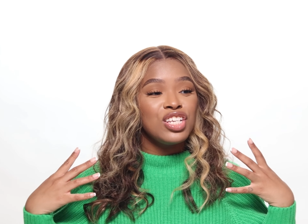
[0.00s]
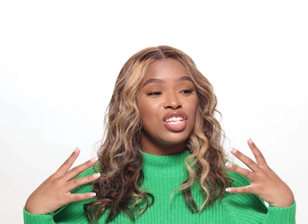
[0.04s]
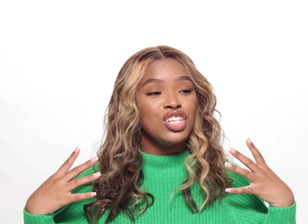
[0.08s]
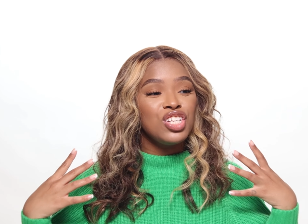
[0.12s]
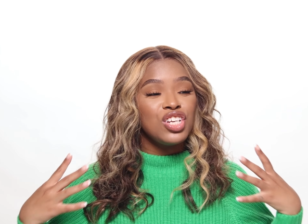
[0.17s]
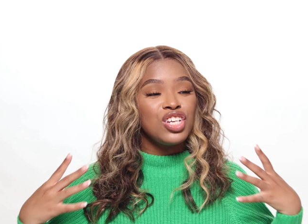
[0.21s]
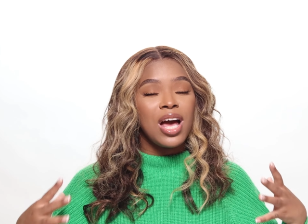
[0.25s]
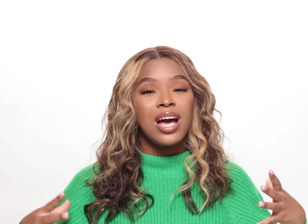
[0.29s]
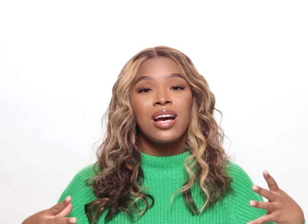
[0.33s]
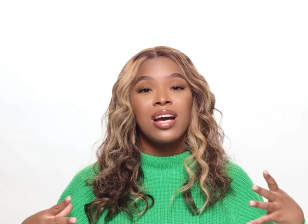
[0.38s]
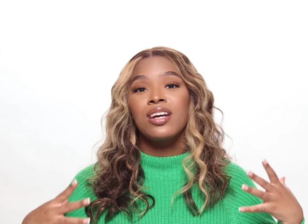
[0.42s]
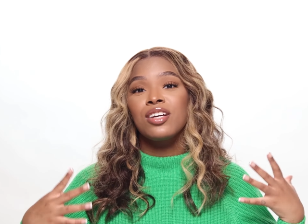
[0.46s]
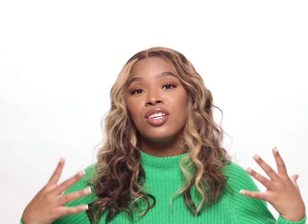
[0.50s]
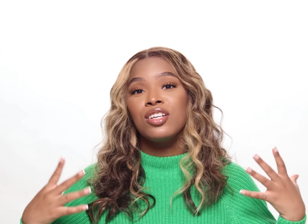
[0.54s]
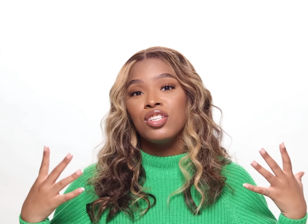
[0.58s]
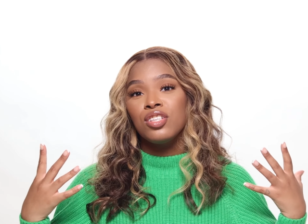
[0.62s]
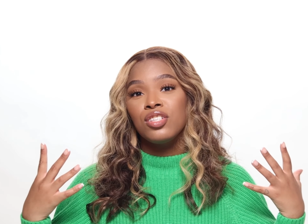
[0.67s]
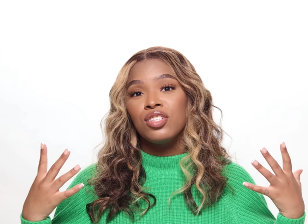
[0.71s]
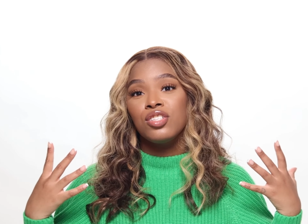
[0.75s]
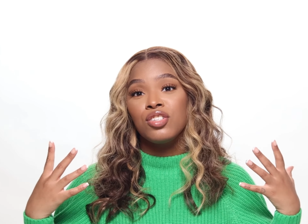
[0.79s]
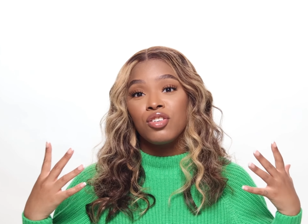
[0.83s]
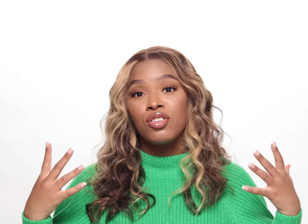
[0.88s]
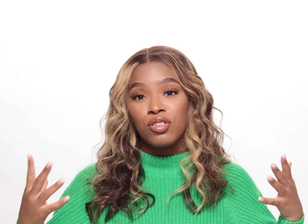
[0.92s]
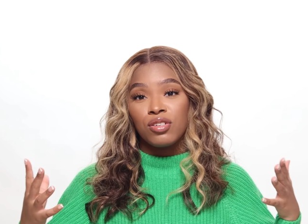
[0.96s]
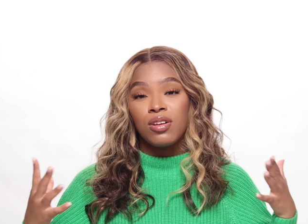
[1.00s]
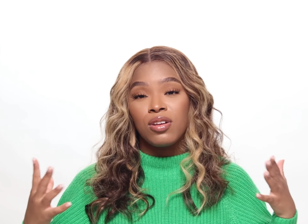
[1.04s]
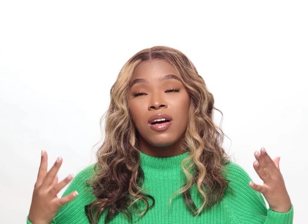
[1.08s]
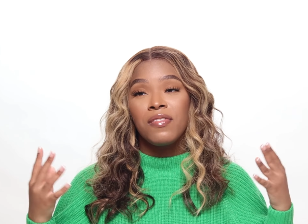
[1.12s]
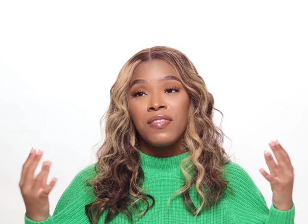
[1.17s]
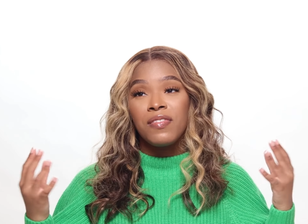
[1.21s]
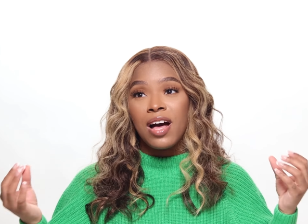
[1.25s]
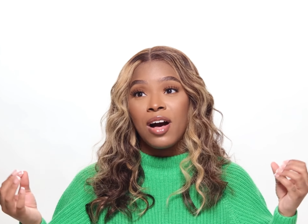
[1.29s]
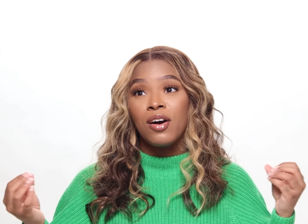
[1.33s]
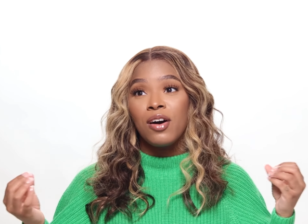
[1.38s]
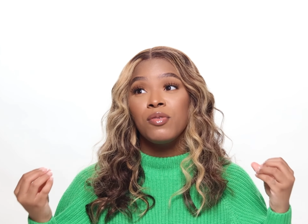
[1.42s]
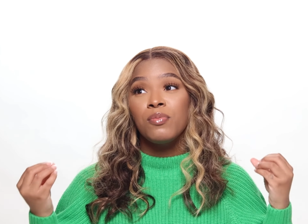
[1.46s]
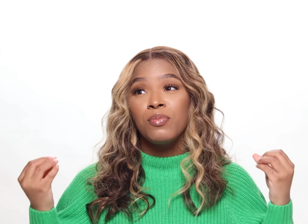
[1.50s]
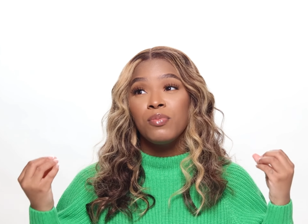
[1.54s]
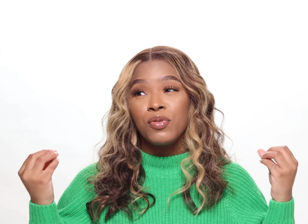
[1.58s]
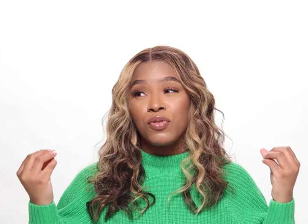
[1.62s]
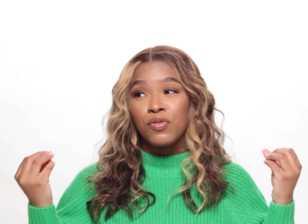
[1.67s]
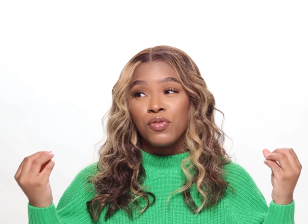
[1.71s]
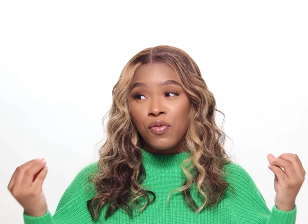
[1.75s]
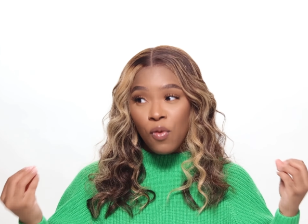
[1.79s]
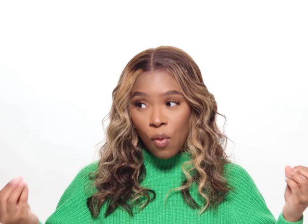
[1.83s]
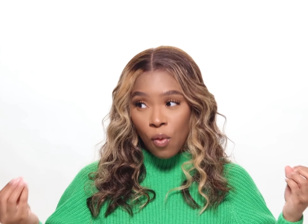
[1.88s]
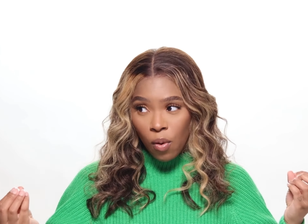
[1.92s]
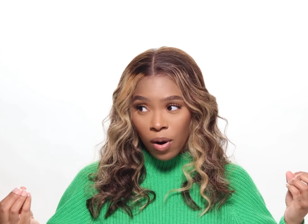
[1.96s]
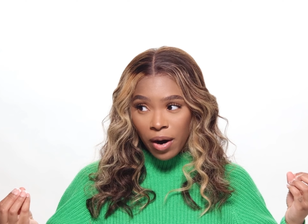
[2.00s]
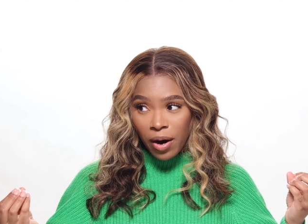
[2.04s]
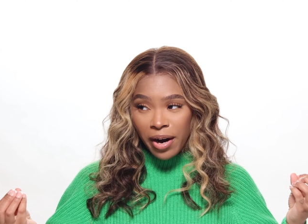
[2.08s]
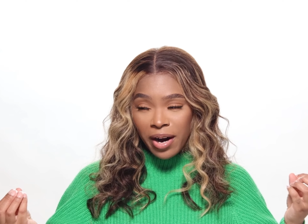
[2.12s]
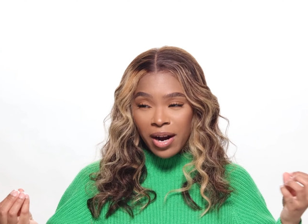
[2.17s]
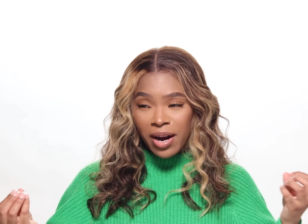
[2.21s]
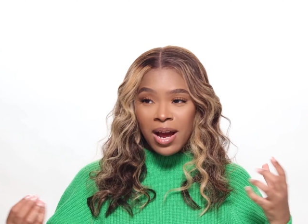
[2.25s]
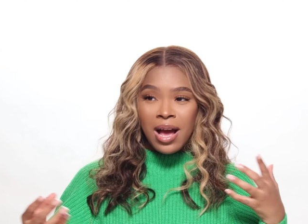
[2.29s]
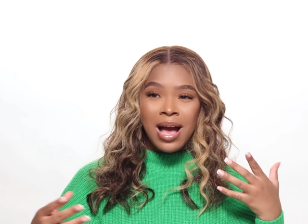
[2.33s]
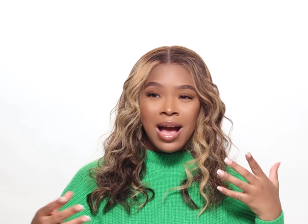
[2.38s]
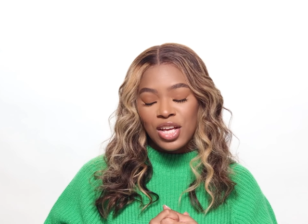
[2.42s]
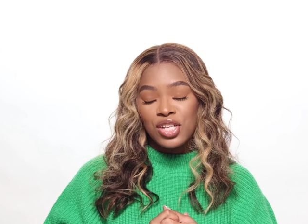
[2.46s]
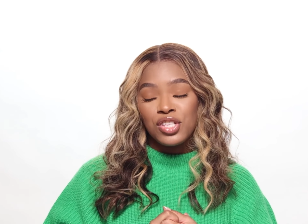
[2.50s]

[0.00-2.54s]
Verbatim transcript: check Xerjoff out before.